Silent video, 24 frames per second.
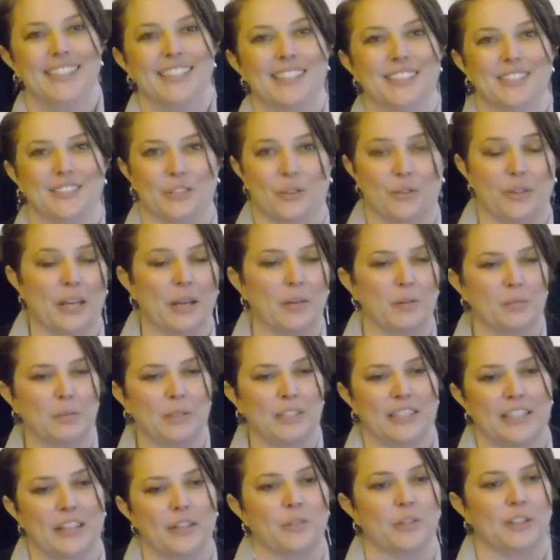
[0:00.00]
So that would
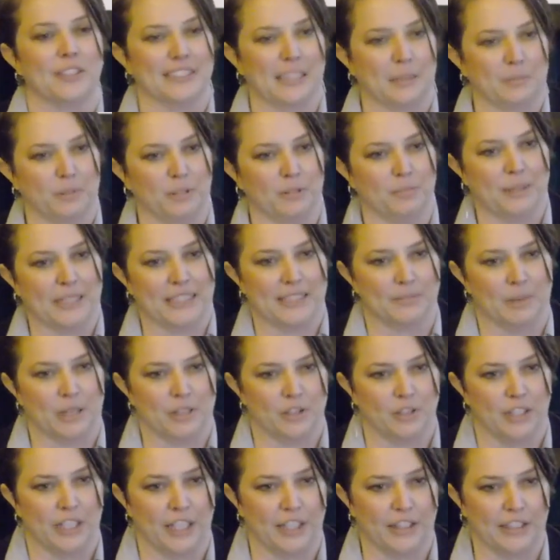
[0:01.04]
be another example of base
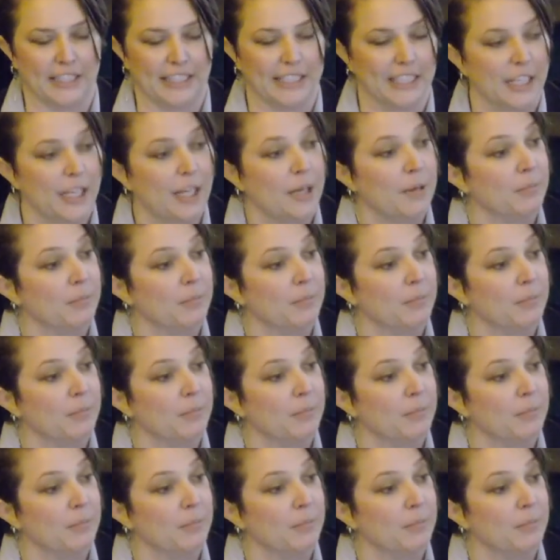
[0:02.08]
modularity.